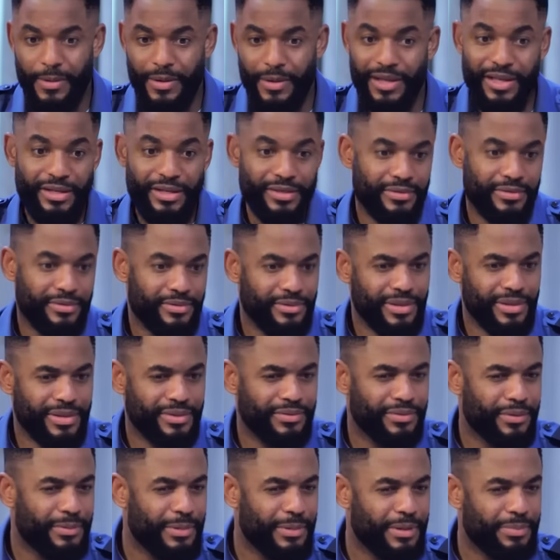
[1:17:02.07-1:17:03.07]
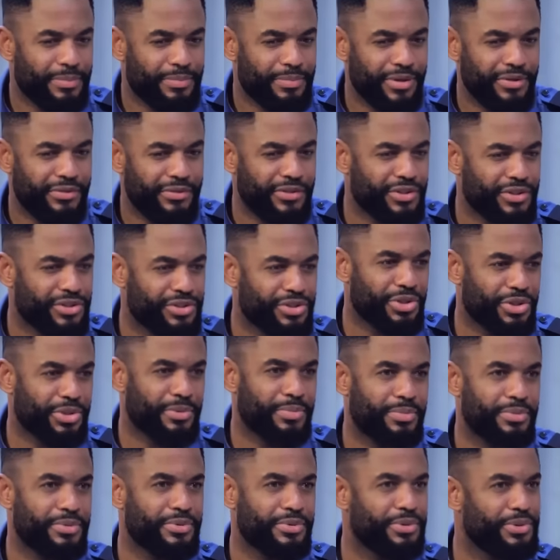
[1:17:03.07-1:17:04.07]
As for my previous job,
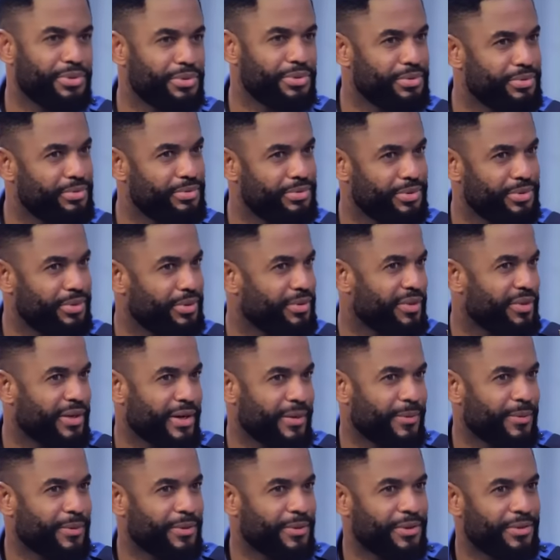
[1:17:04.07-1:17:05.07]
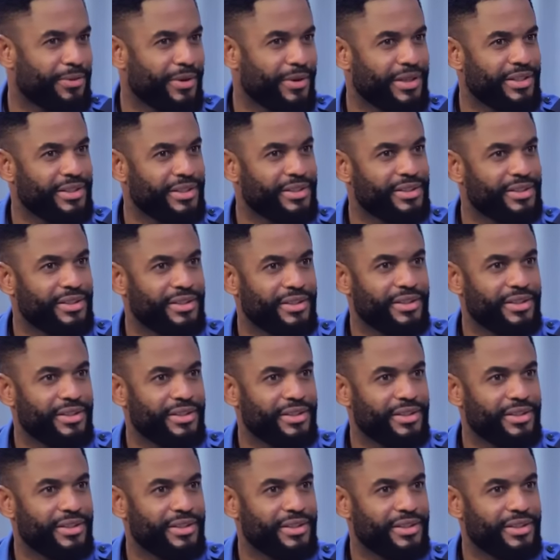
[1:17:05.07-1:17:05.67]
you know that one already.